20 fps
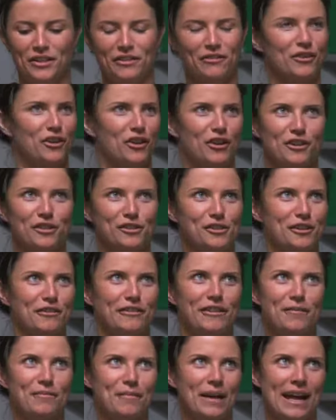You've got to
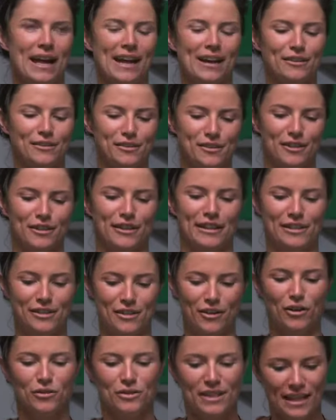serve it at my house only.
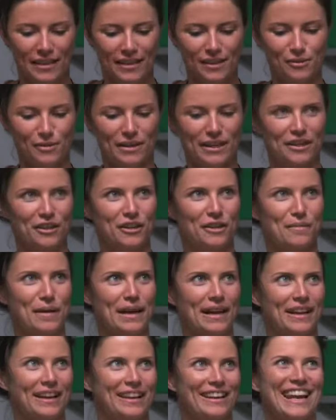So I'll take this one and you can
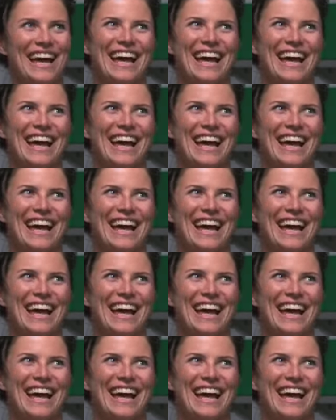make it.